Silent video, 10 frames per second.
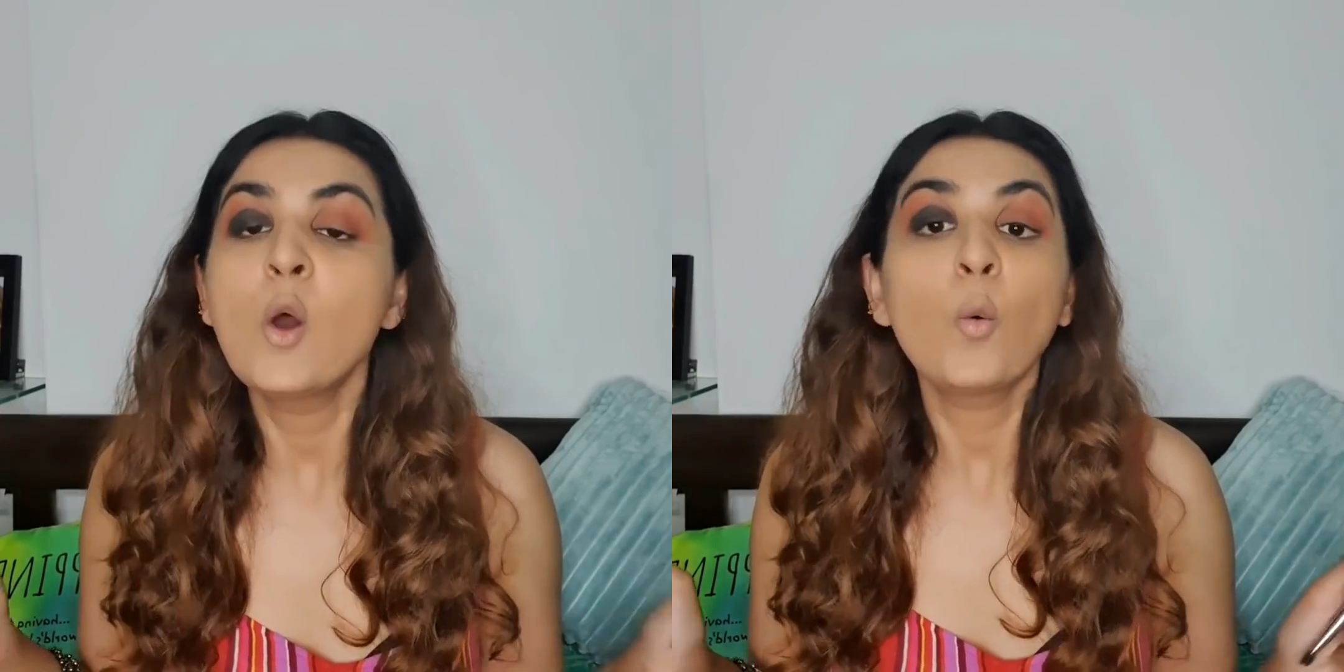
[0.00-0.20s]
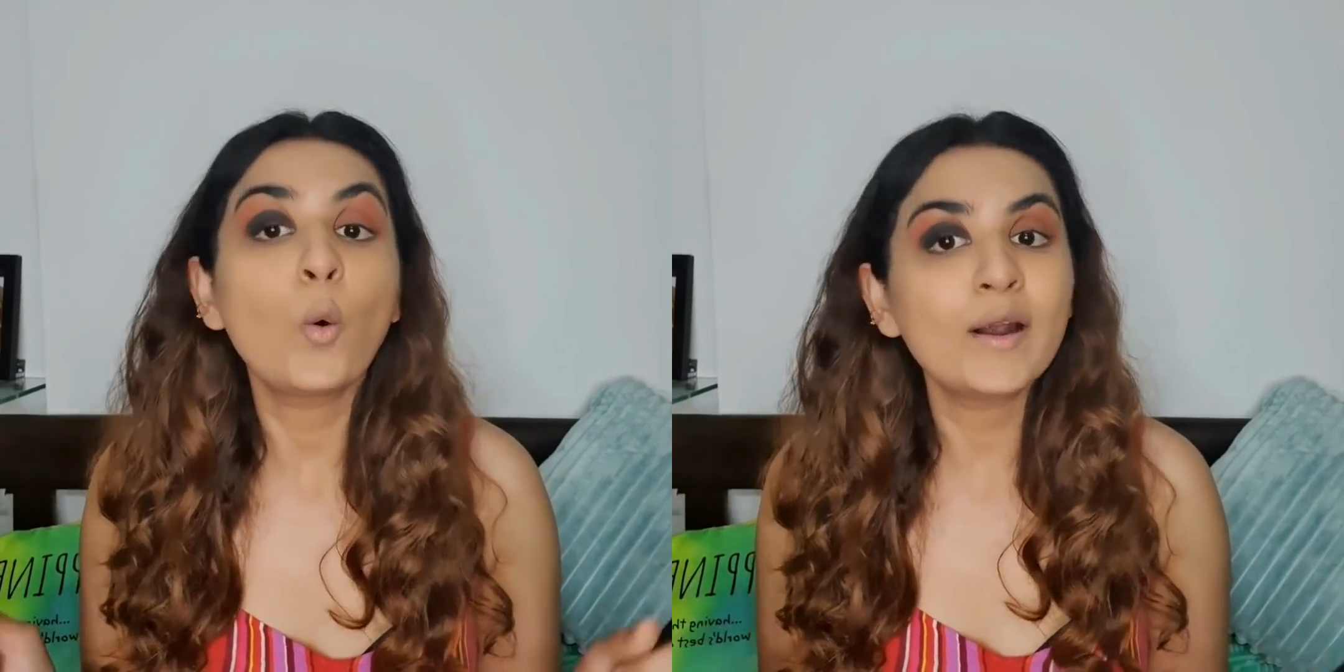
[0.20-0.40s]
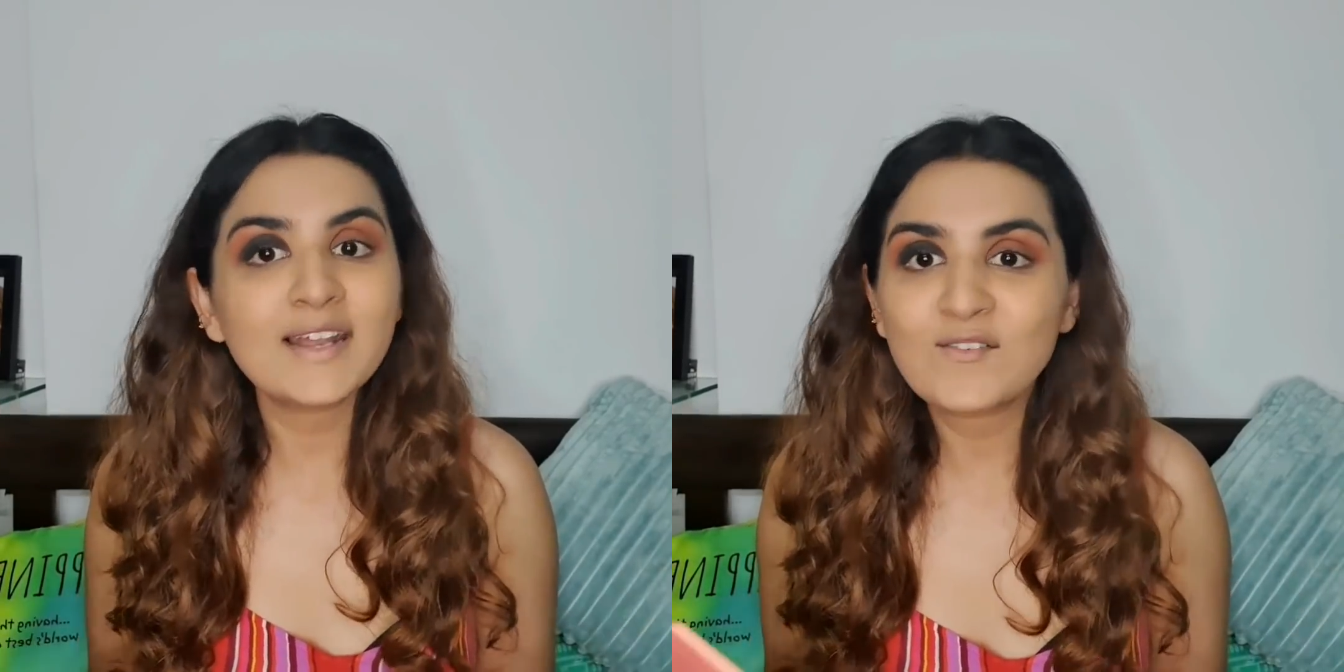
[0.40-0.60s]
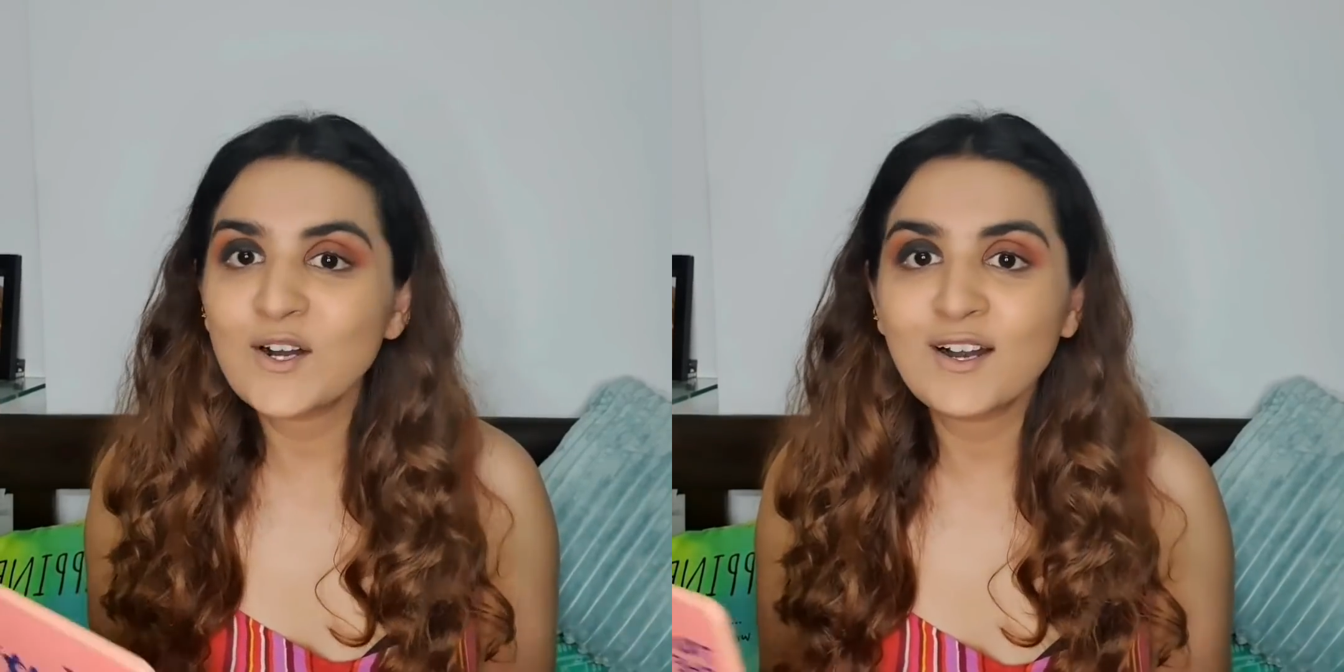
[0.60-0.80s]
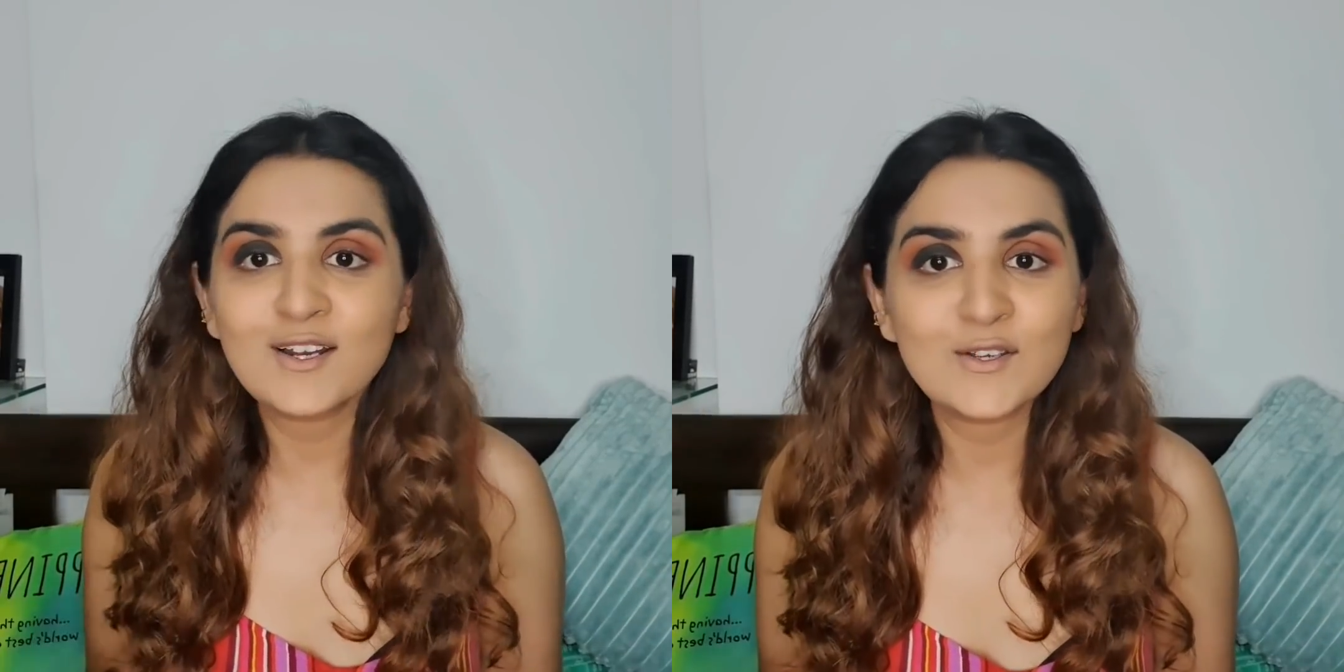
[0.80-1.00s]
whatever
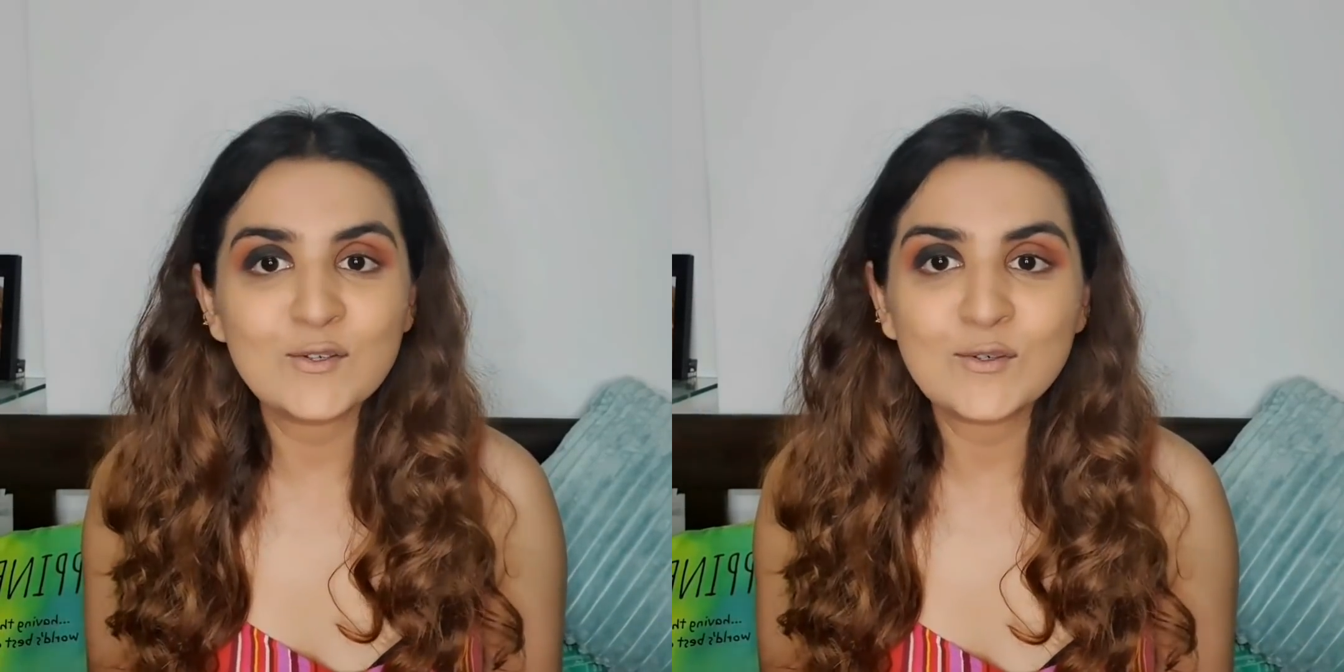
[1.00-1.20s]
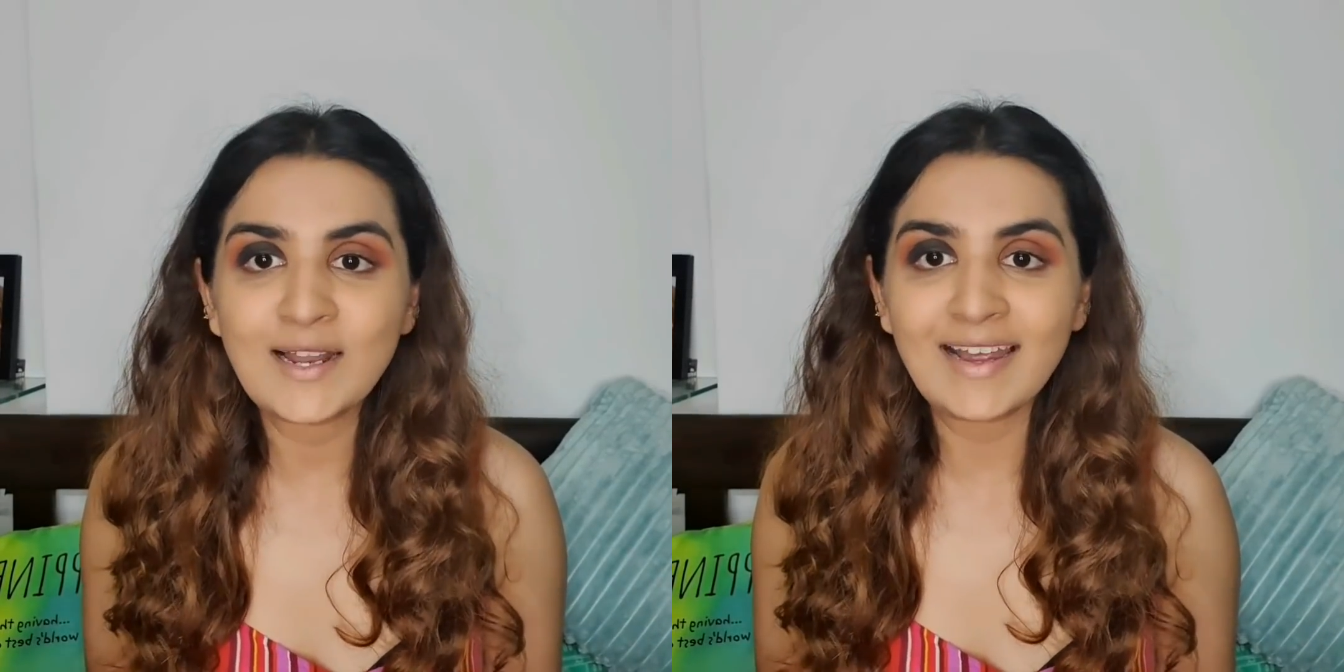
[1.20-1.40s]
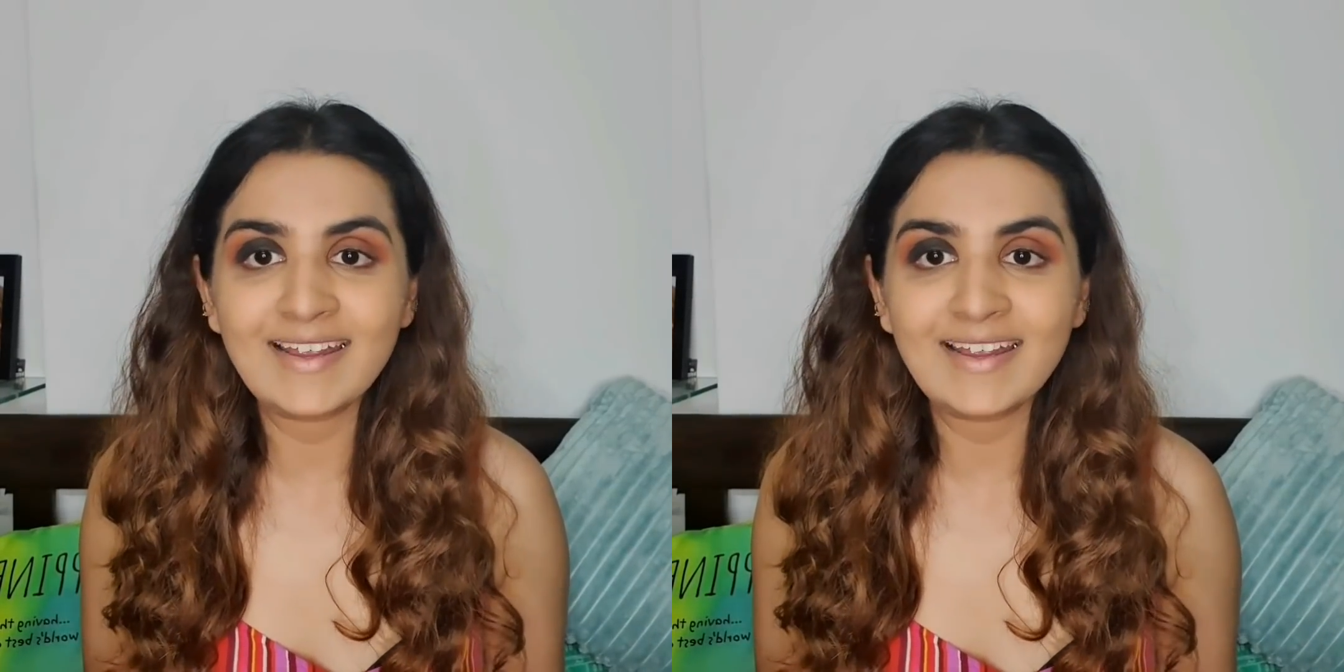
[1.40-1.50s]
color you like.